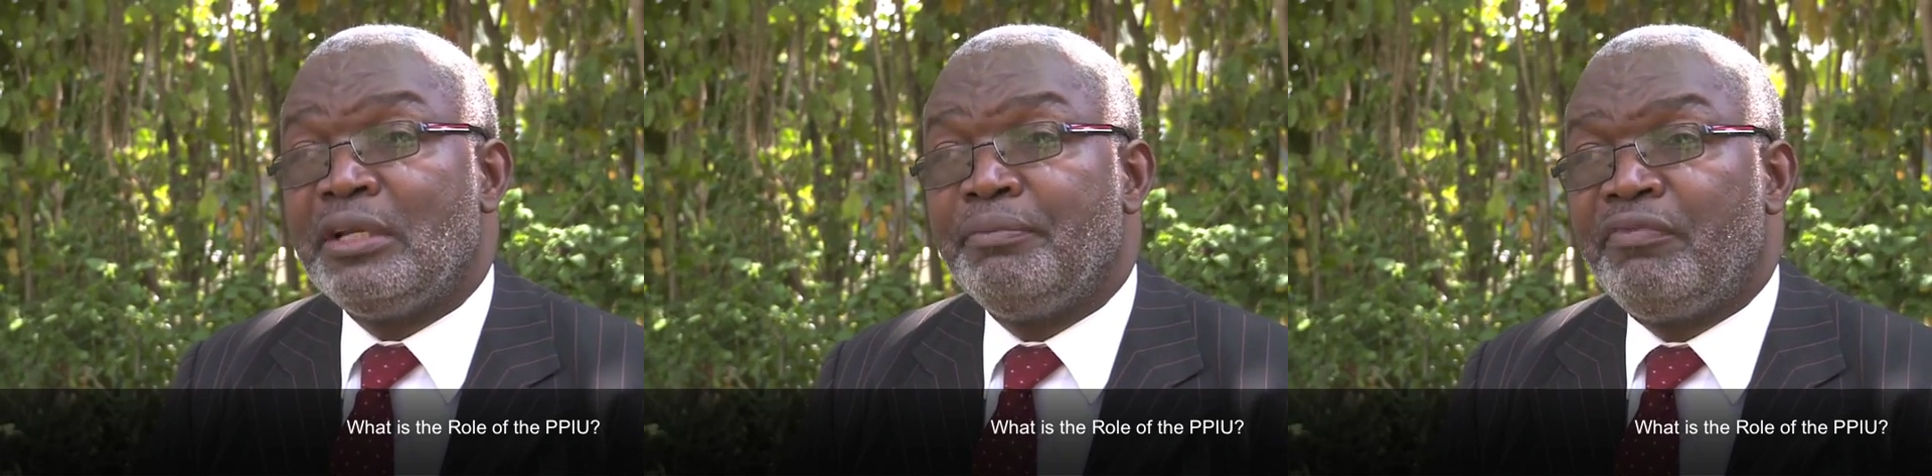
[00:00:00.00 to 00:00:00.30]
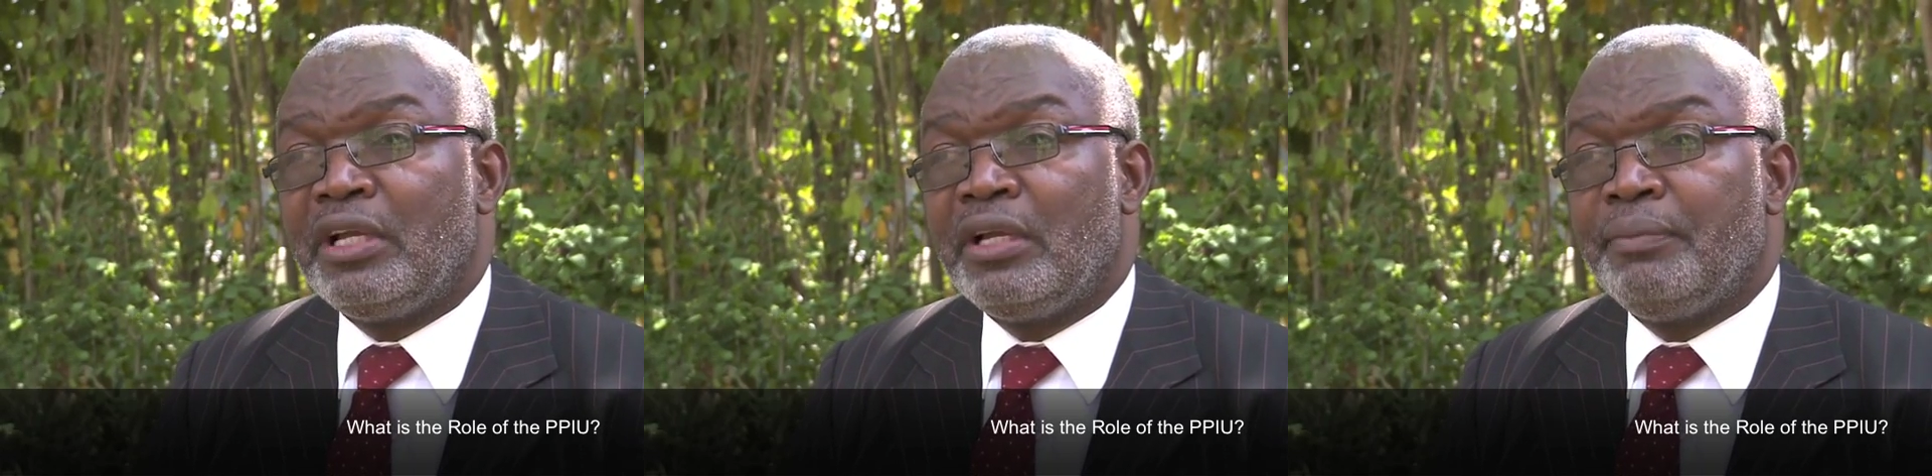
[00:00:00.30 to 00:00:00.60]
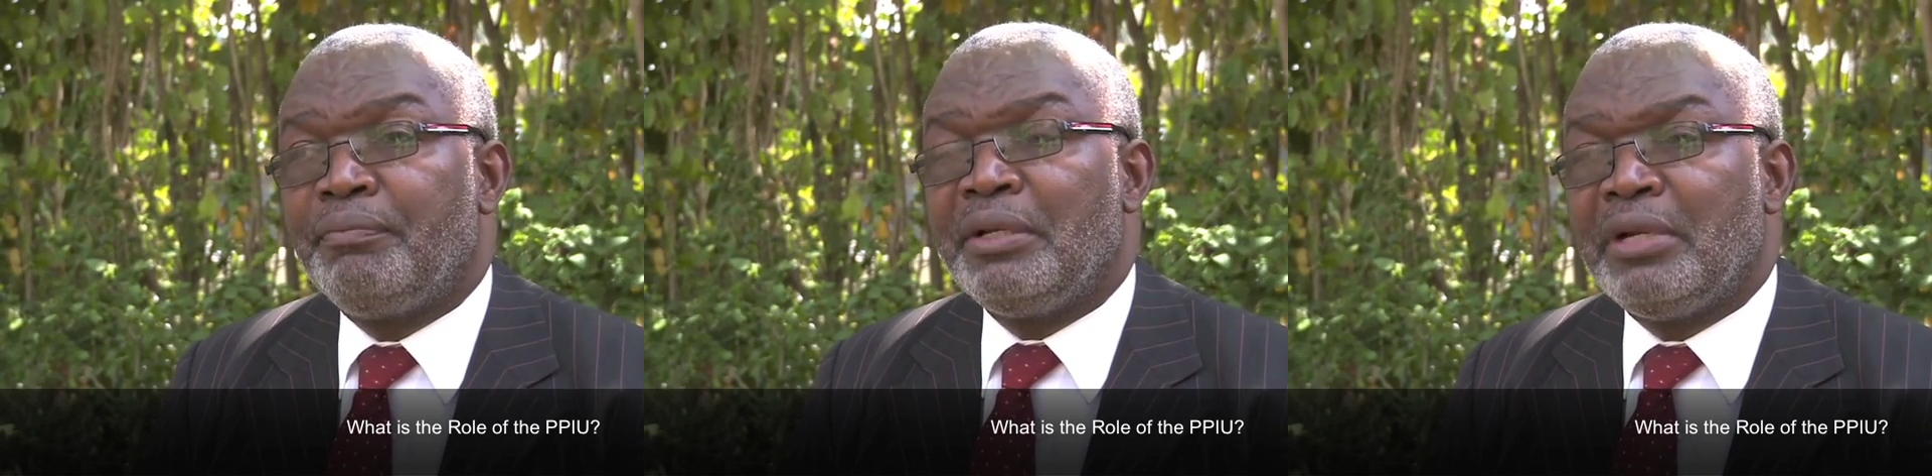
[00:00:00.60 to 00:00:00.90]

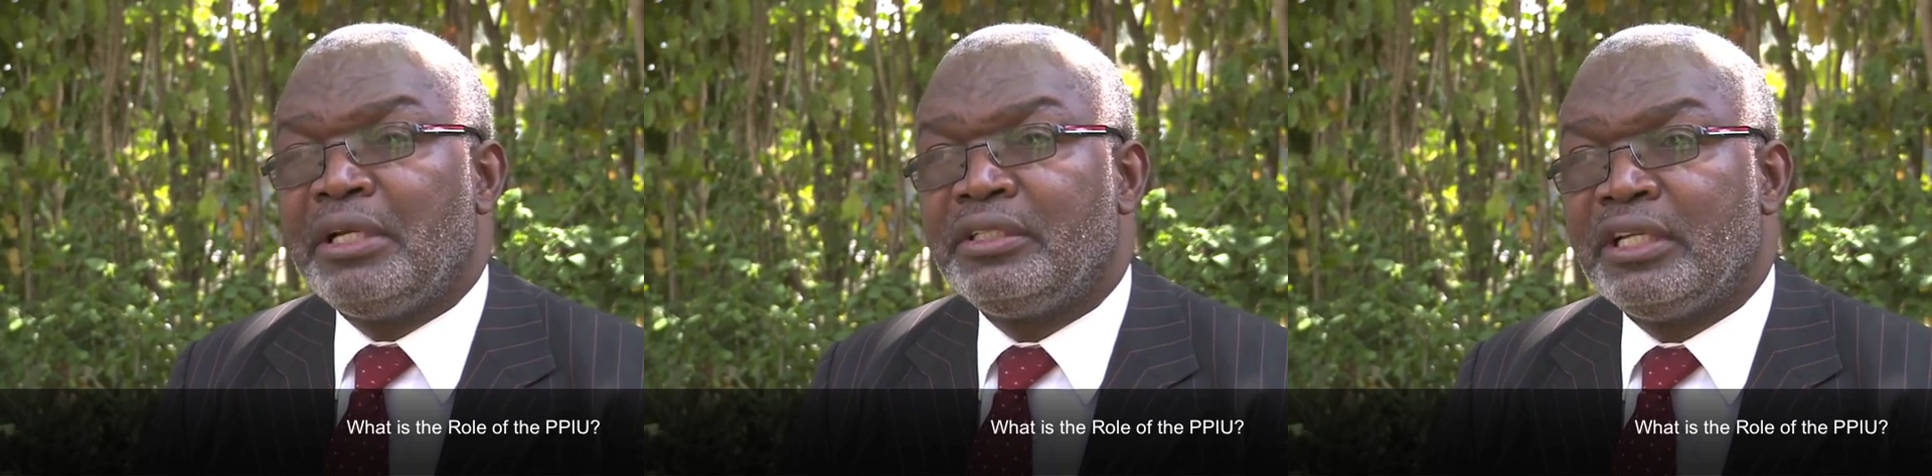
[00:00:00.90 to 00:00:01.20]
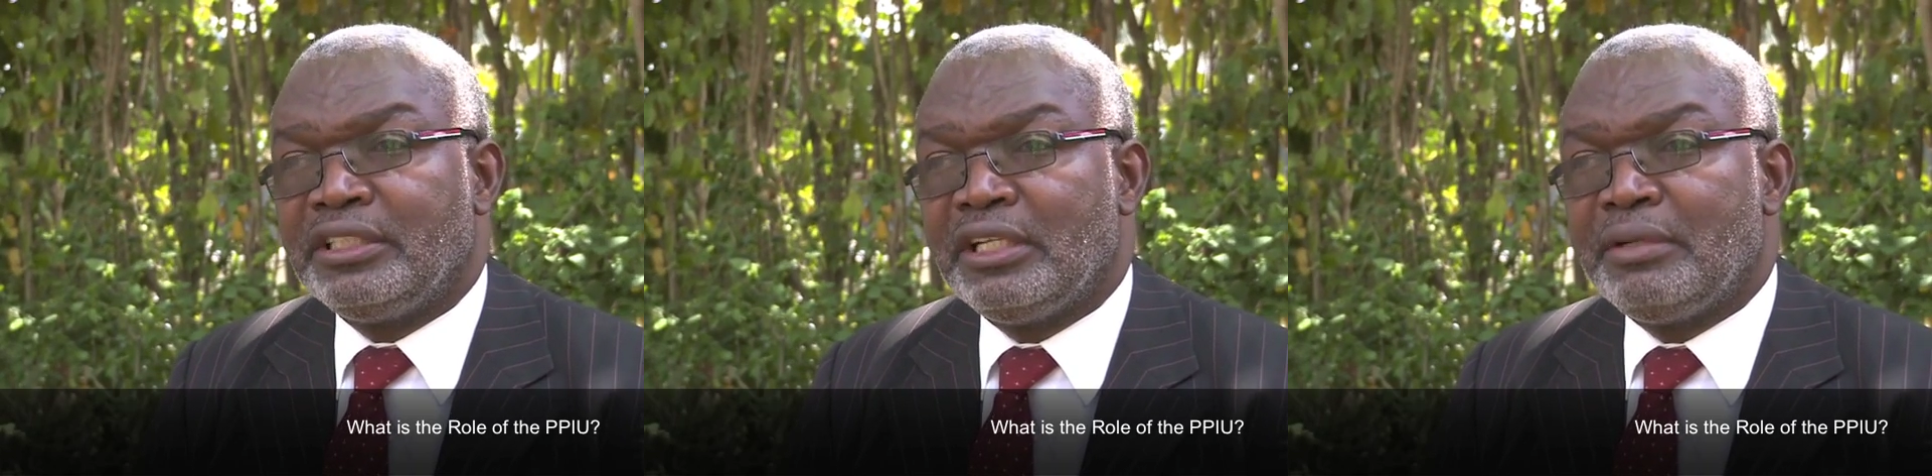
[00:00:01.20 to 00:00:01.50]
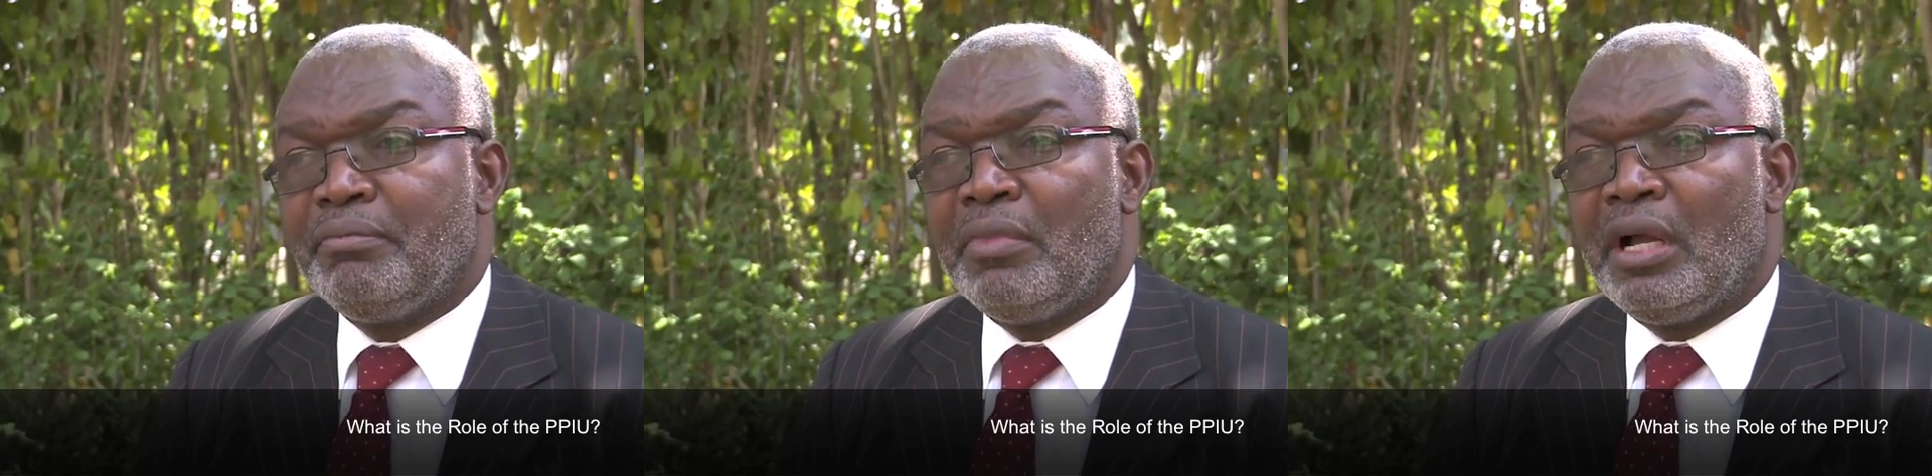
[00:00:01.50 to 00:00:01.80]

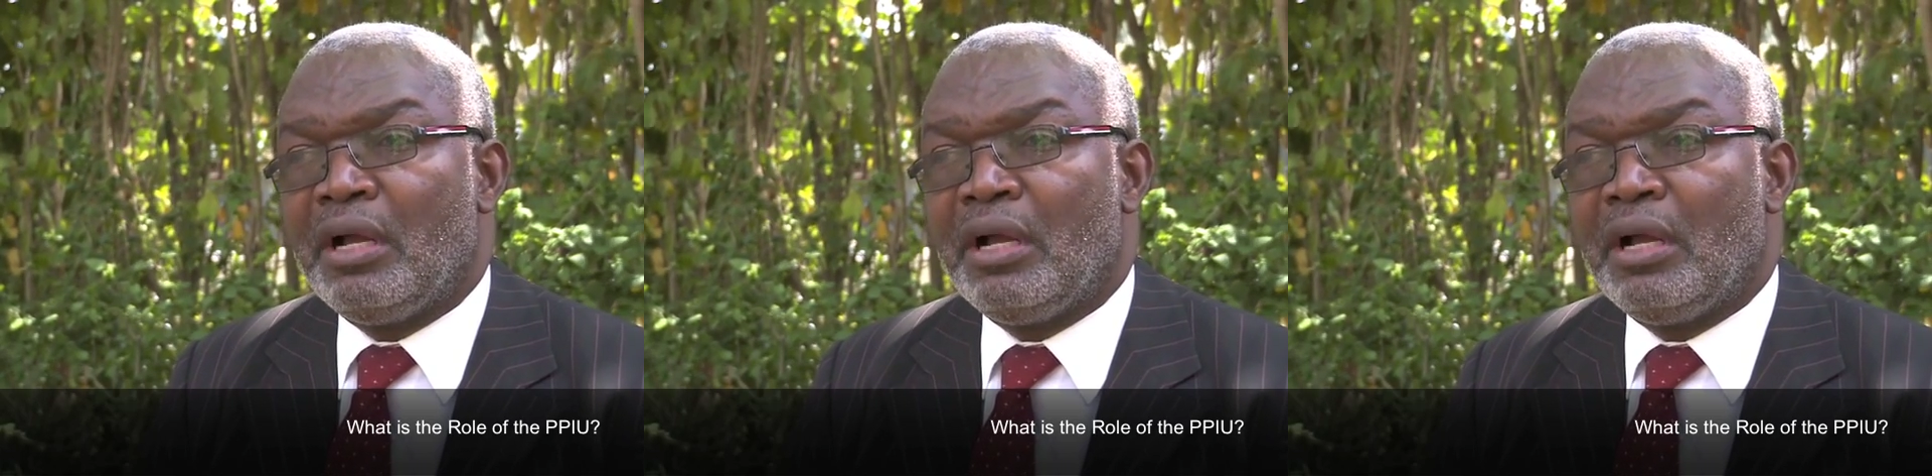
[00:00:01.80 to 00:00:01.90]
implementation